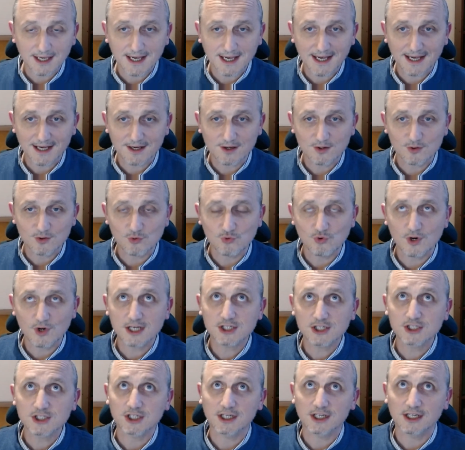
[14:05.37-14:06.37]
at
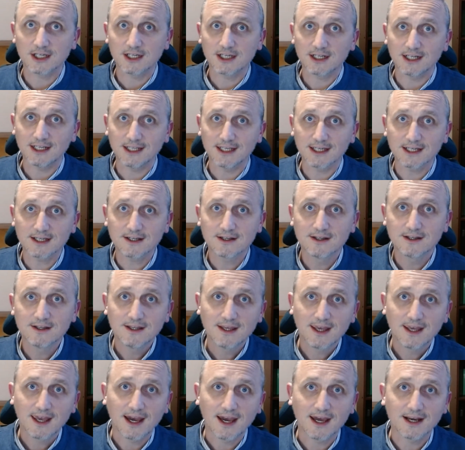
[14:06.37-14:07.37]
Russia earlier,
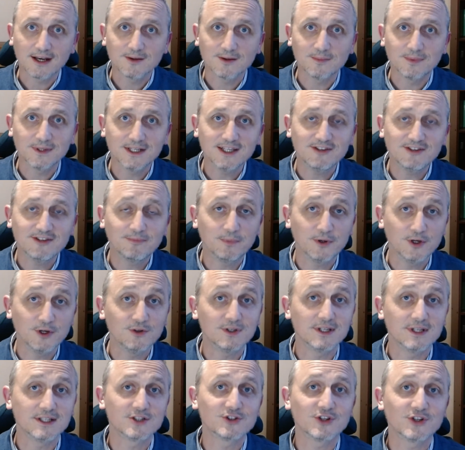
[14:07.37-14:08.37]
and I believe
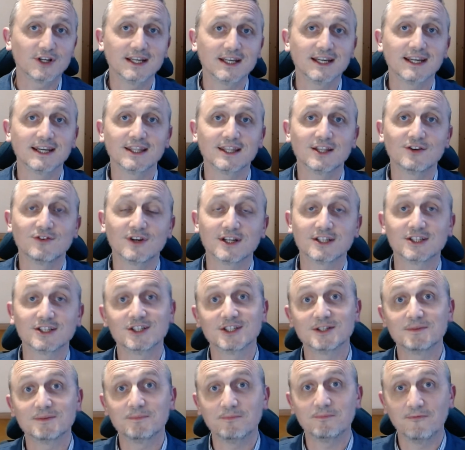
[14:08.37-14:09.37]
Putin's trying to get the
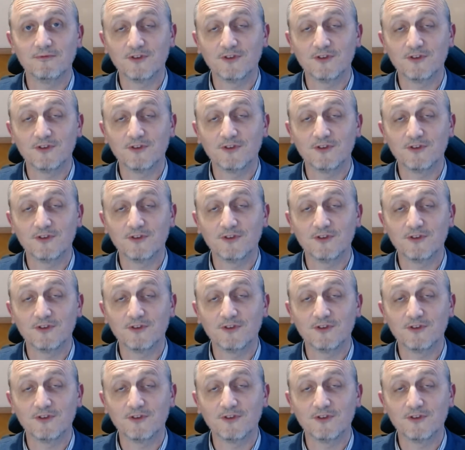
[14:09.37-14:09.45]
Russians